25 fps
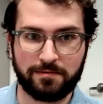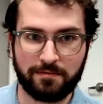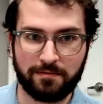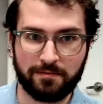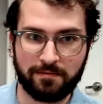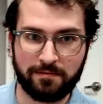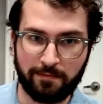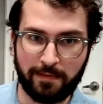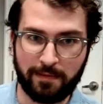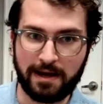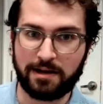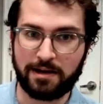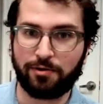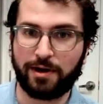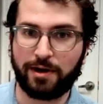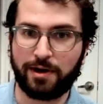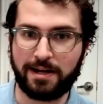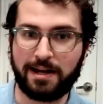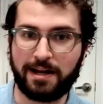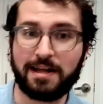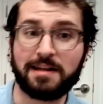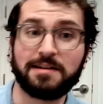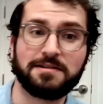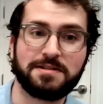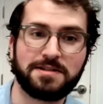migrate
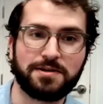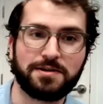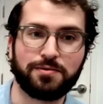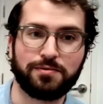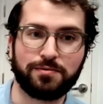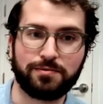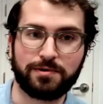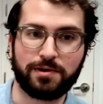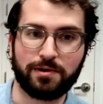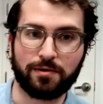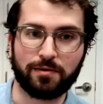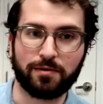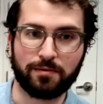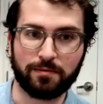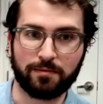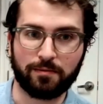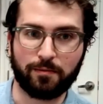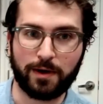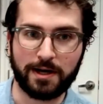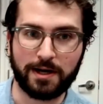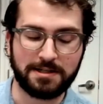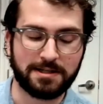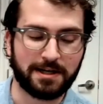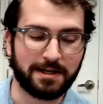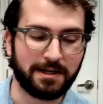into your
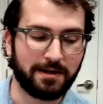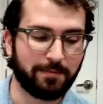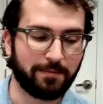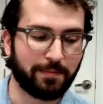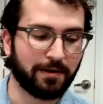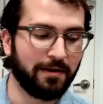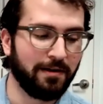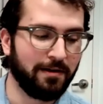white type.